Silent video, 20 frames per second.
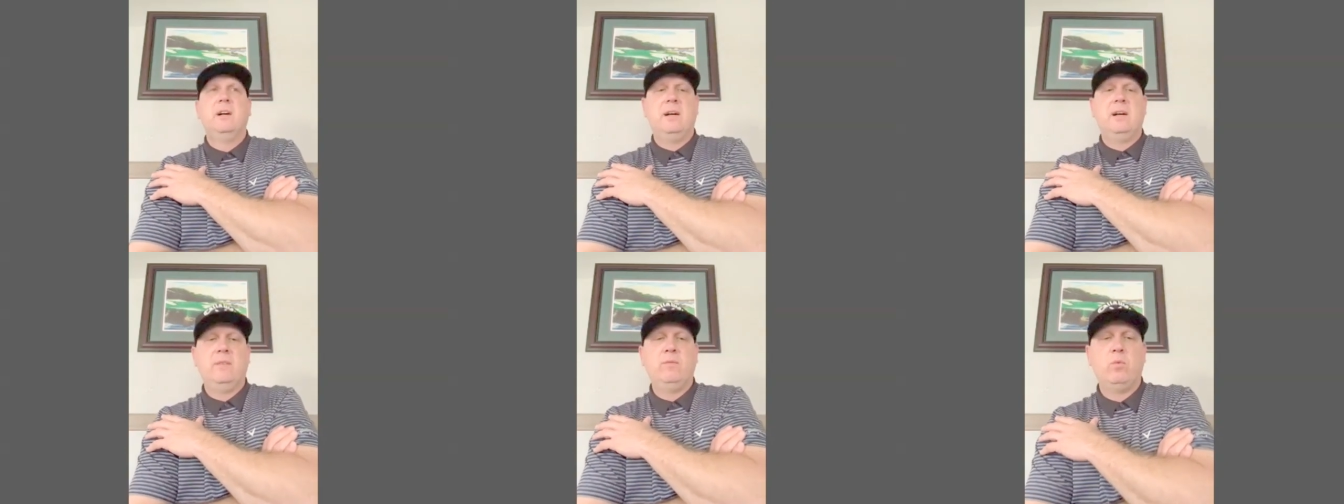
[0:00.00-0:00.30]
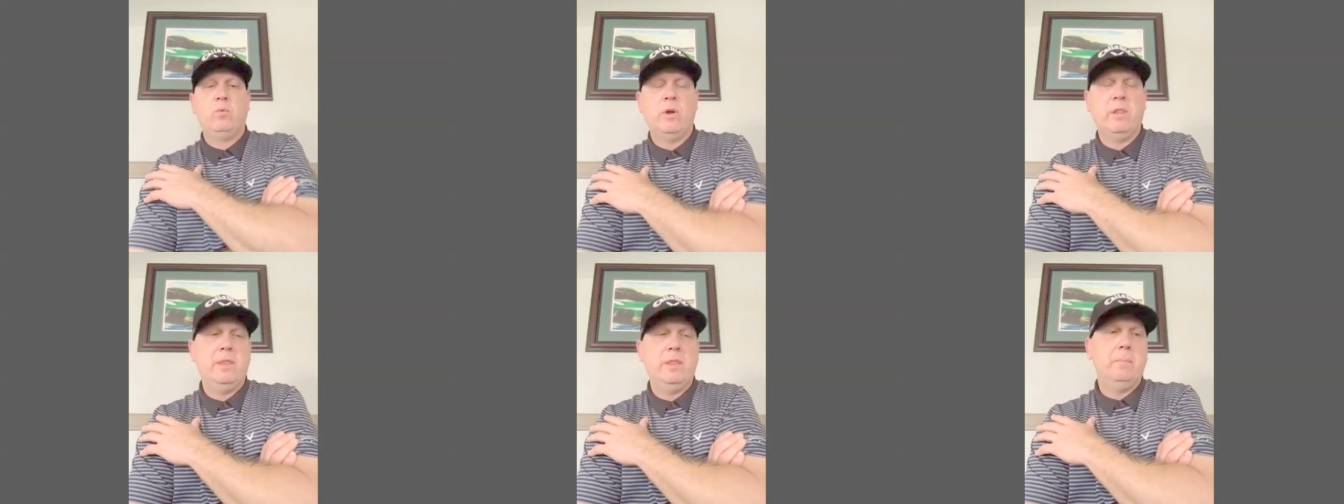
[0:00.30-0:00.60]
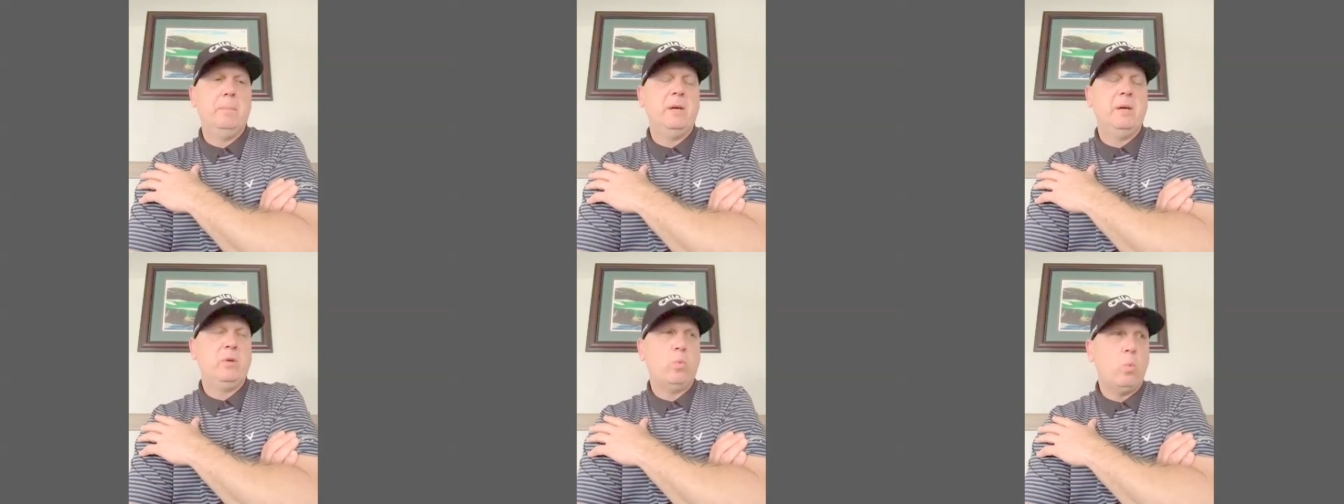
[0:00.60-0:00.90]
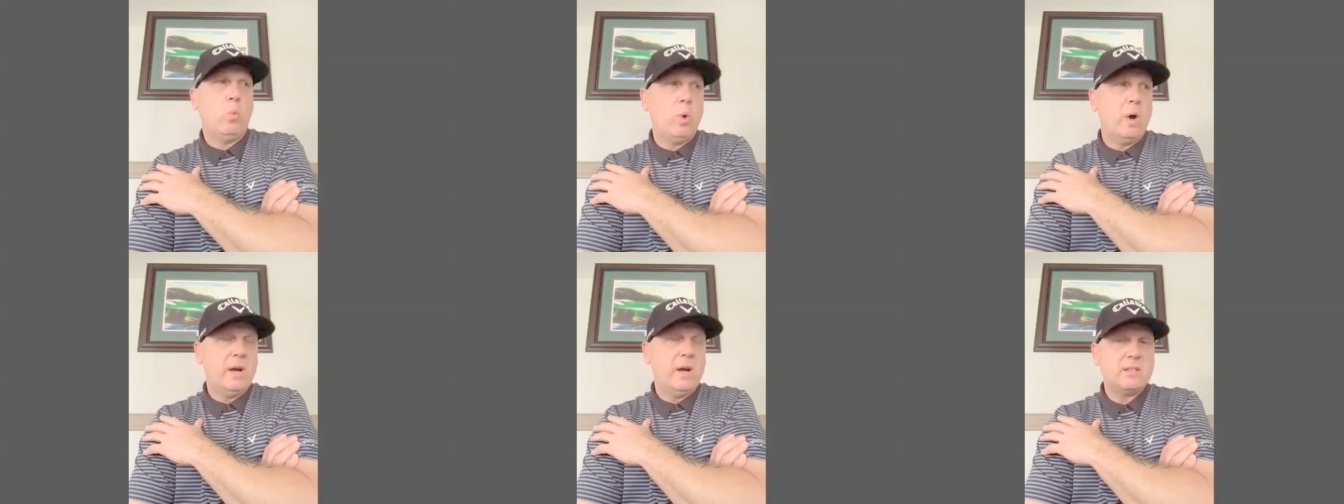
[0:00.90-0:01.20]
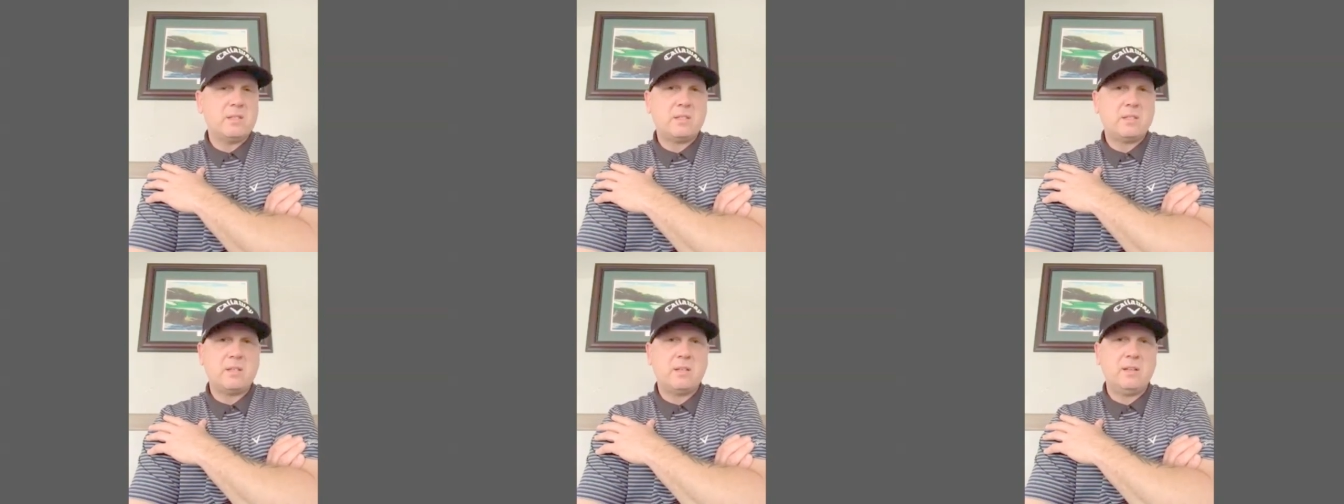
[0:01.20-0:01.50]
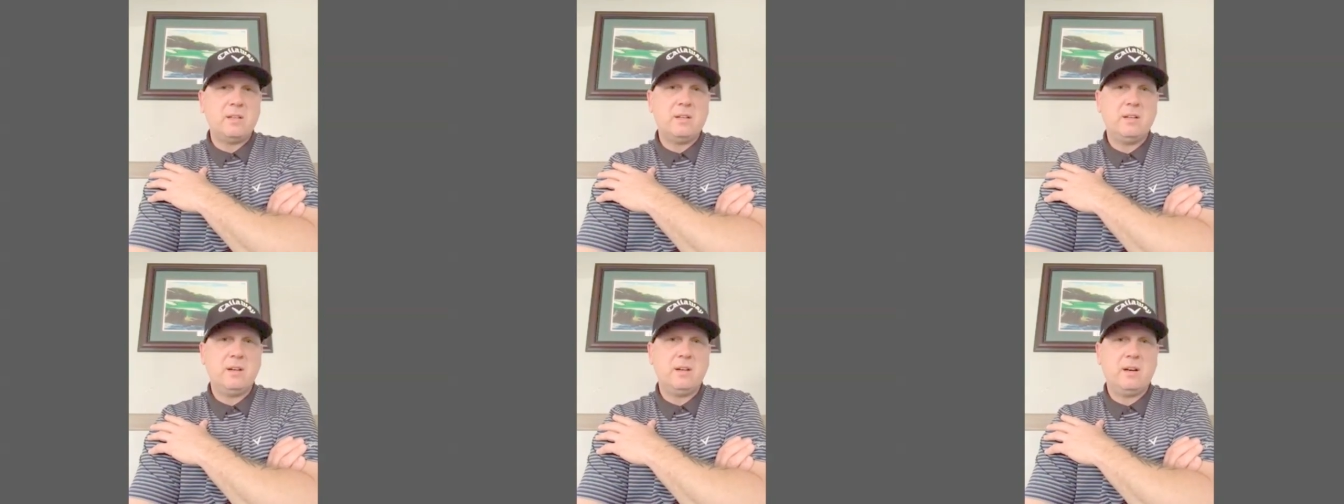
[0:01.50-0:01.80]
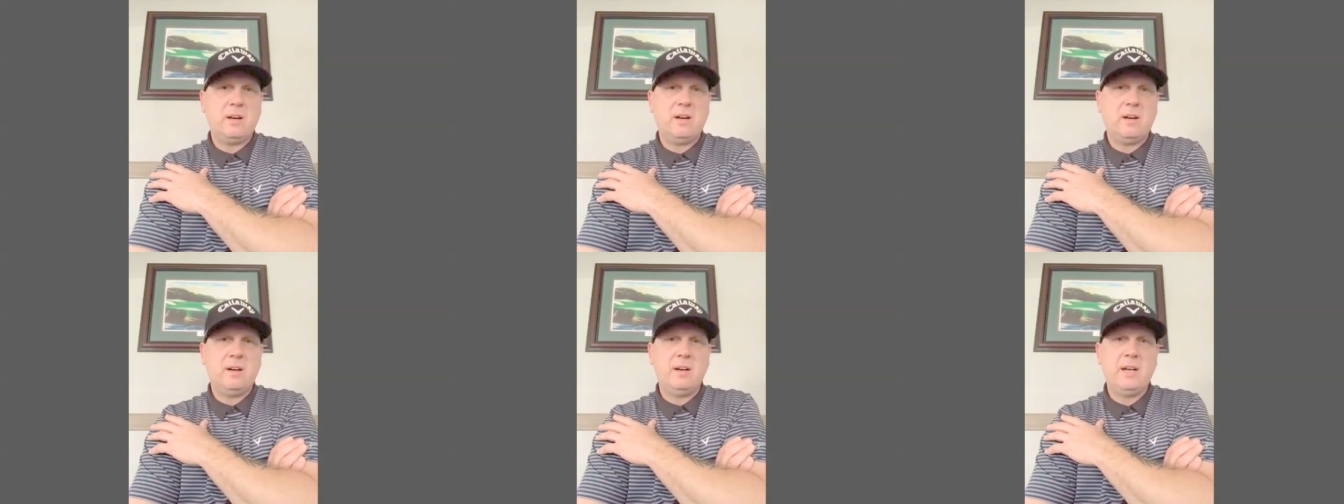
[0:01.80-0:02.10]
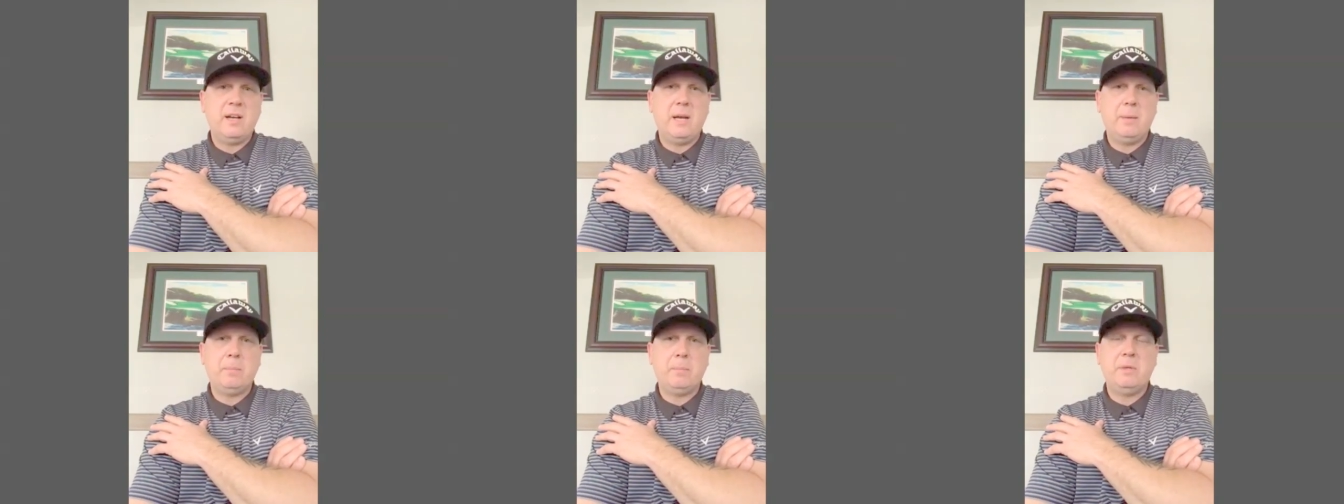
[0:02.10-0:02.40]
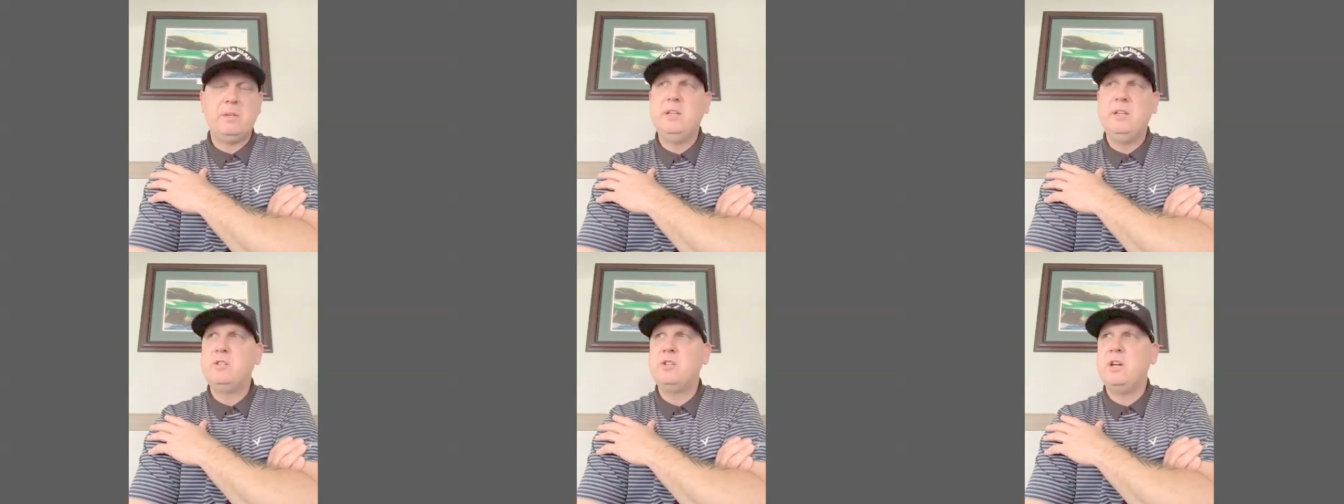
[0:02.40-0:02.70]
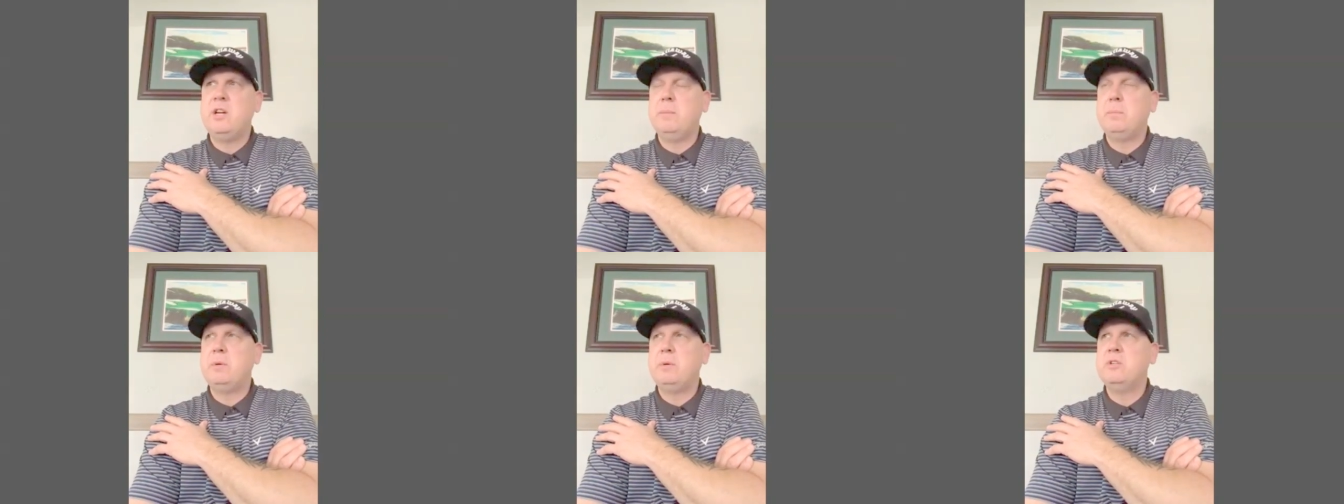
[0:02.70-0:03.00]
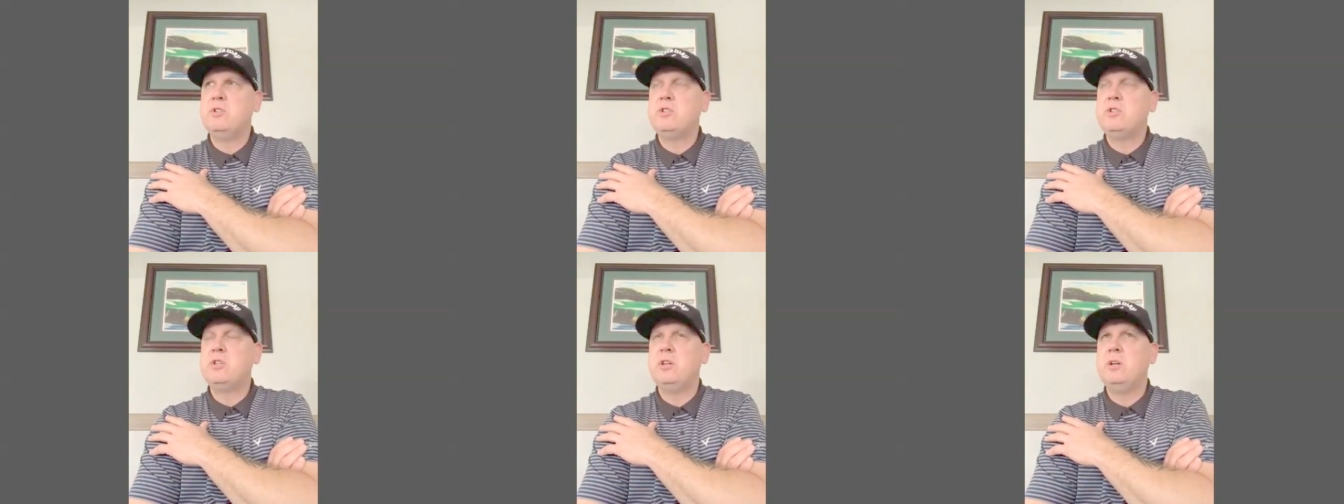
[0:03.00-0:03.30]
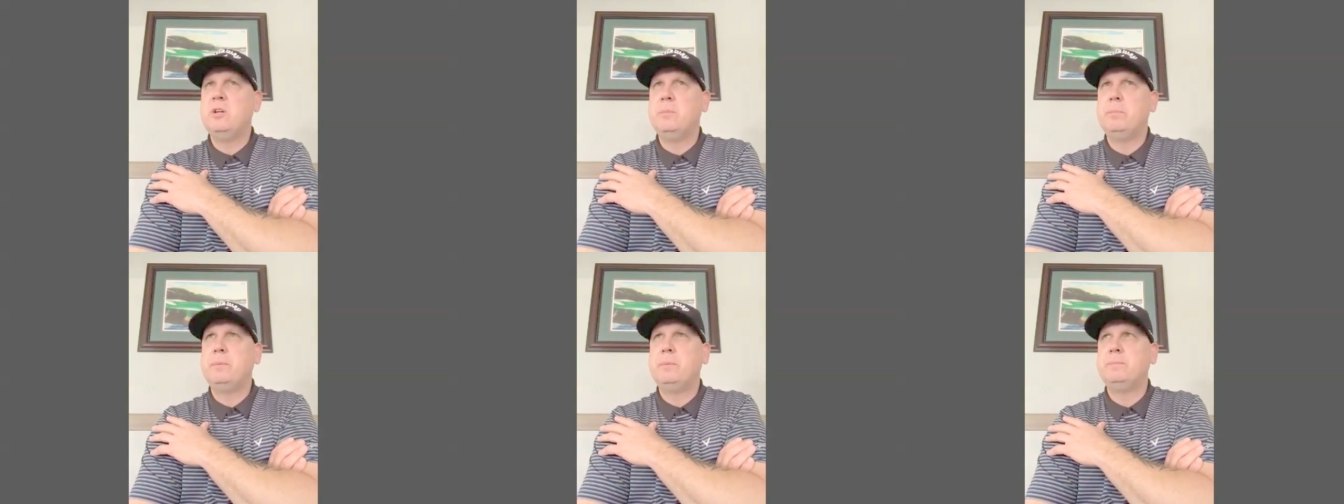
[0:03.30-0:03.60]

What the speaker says: I've won the Midwest Amputee Championship.